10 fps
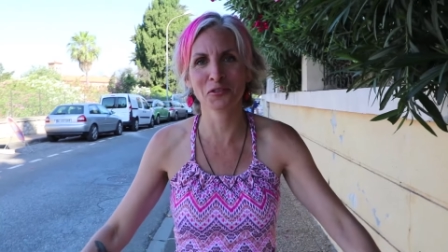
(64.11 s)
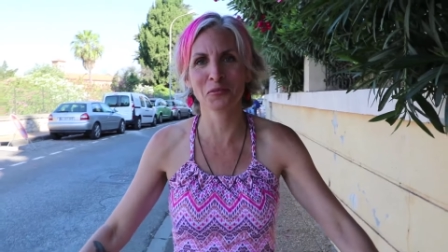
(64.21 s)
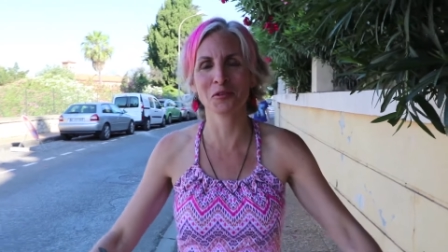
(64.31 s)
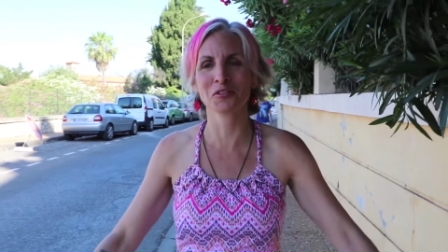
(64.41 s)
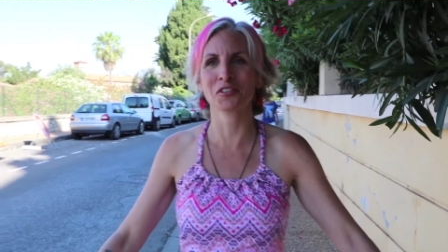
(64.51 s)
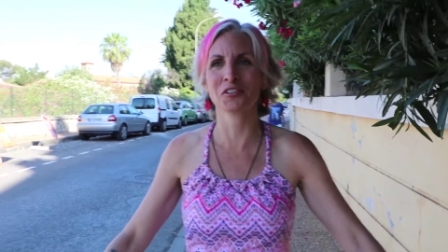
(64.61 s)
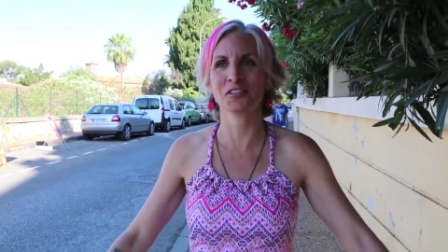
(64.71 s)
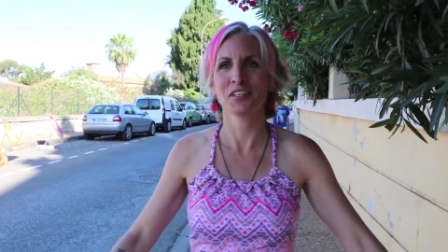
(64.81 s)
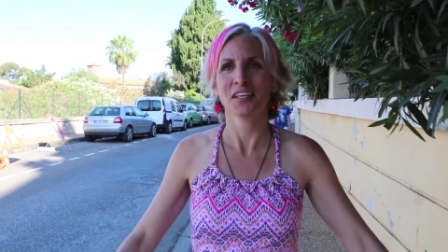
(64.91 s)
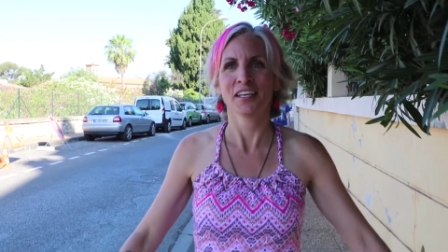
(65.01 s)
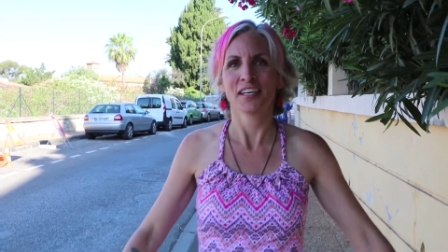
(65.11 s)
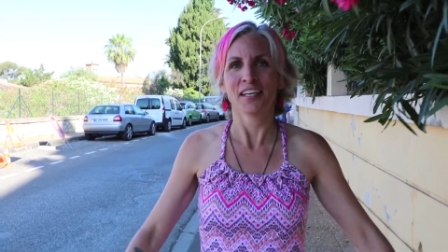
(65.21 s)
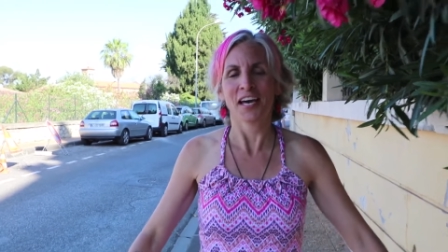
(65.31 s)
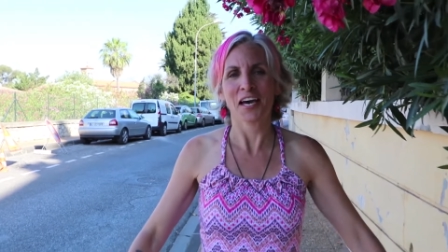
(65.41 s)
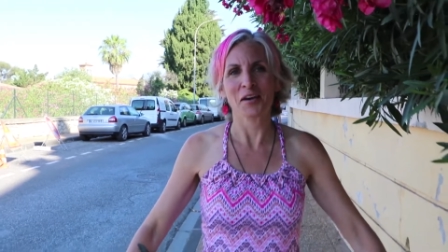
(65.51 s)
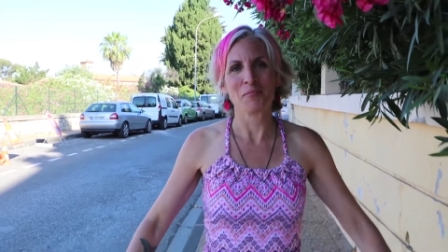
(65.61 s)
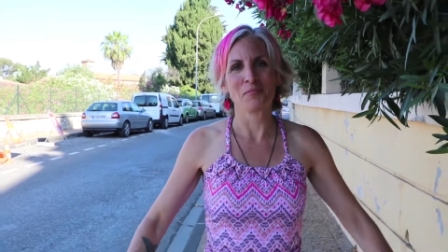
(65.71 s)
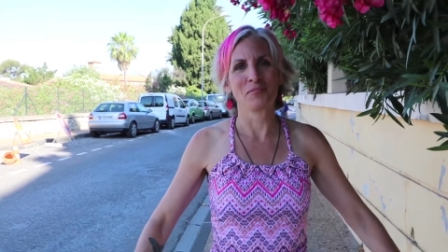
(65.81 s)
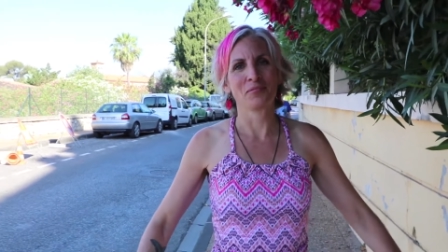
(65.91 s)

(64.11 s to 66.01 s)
too emotional. Um,